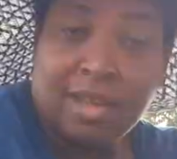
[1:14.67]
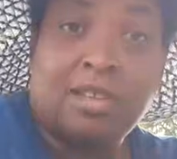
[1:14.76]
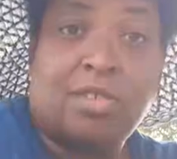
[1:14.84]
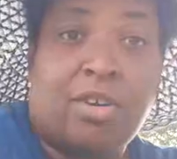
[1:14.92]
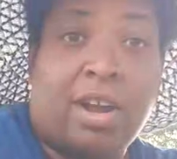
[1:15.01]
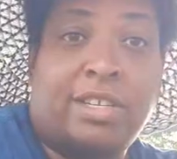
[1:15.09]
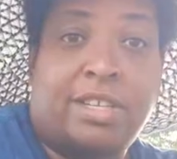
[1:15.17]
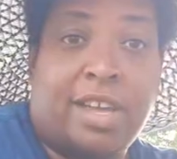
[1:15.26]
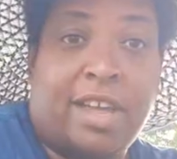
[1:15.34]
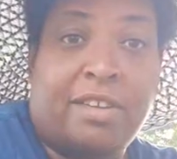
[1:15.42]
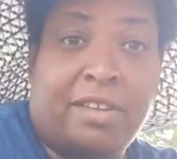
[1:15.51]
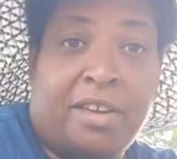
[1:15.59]
Scratch
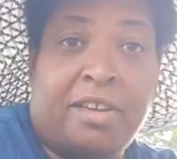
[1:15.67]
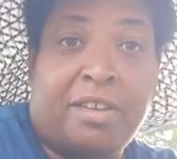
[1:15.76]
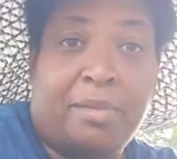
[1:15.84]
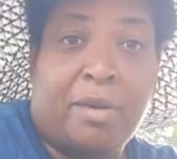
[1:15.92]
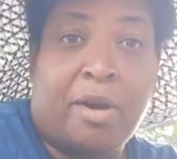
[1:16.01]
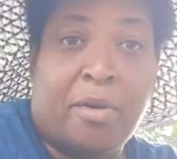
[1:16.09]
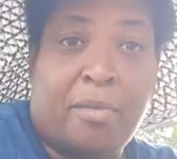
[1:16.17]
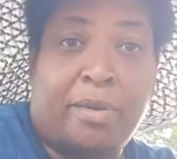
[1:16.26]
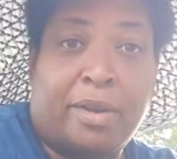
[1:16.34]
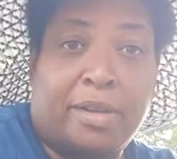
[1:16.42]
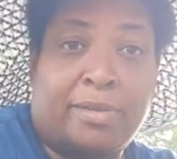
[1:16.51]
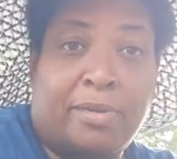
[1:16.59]
that. None of them are
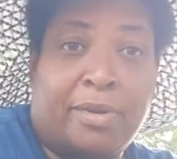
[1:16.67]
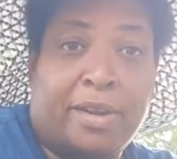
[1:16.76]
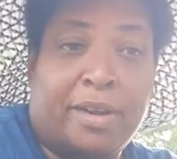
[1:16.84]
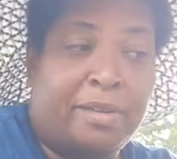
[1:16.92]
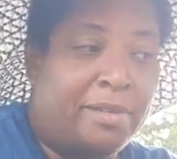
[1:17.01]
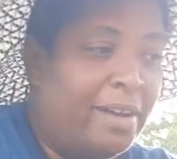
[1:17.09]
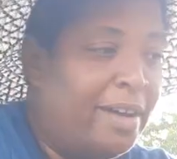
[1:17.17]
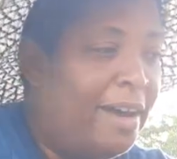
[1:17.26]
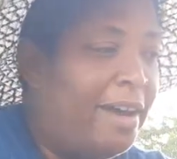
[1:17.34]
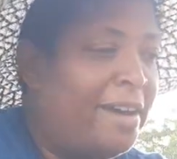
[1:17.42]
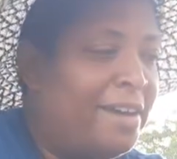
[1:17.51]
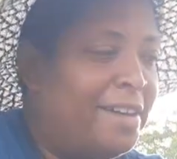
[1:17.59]
open this morning.
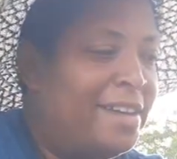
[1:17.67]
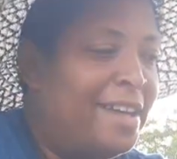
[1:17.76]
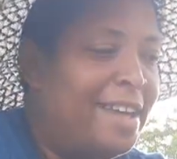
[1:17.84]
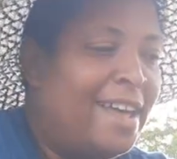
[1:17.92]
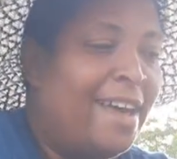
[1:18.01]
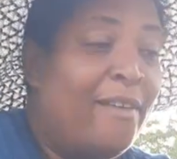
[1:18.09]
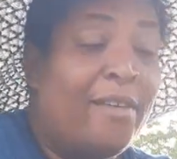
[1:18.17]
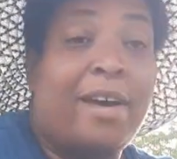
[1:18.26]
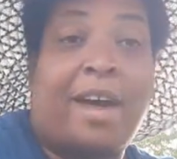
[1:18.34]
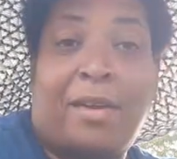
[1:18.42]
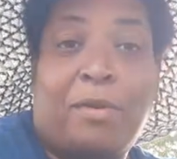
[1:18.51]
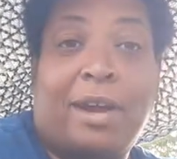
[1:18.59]
We
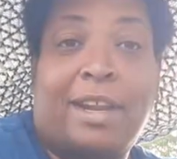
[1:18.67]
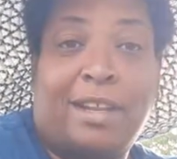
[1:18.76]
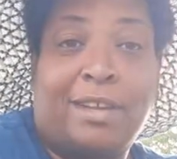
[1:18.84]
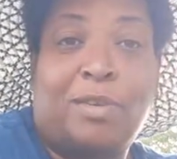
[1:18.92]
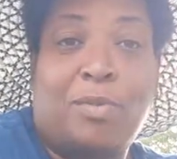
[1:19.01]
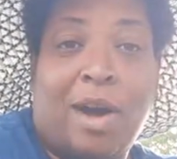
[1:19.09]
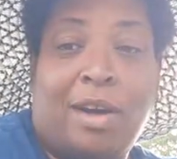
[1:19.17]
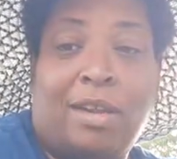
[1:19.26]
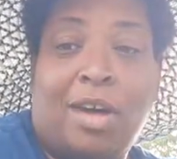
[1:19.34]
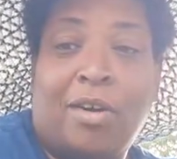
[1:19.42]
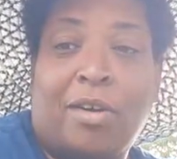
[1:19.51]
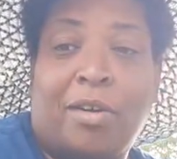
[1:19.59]
got to wait a little while
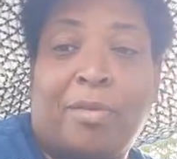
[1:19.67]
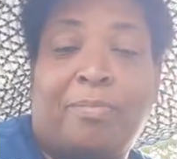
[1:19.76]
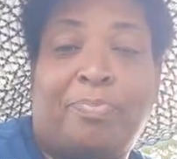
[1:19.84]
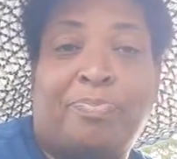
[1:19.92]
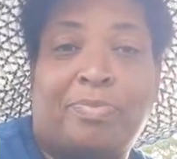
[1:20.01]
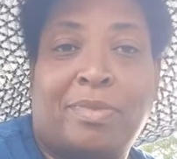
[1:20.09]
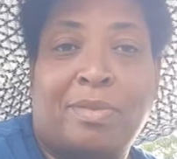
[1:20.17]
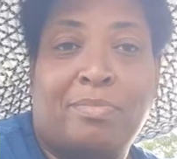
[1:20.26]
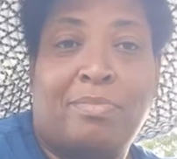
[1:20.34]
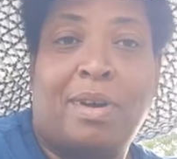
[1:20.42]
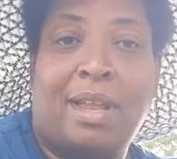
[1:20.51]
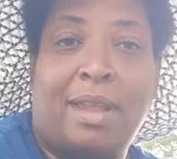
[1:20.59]
longer.
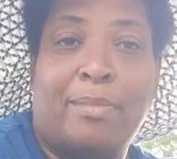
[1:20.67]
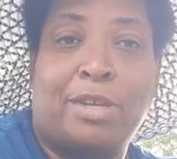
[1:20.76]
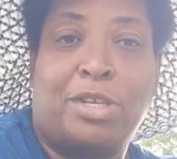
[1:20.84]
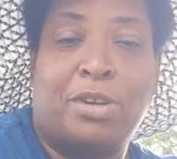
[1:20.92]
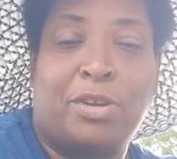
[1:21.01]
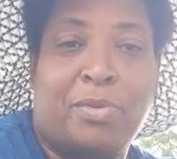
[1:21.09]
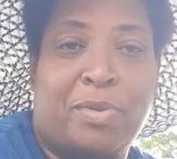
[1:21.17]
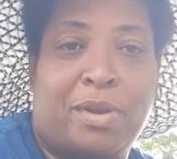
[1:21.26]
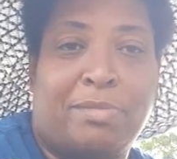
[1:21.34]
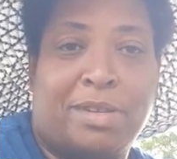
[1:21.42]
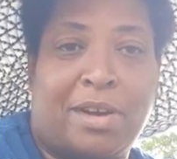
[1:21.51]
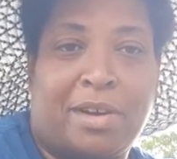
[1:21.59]
But let me show you what
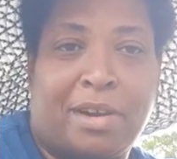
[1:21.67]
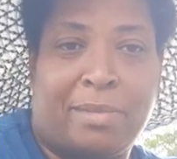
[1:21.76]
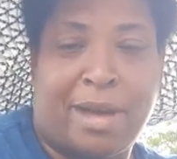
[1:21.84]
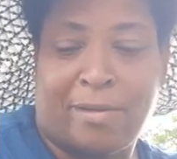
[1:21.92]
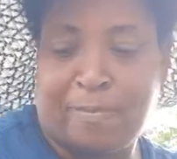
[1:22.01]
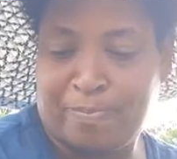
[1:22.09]
I'm talking about.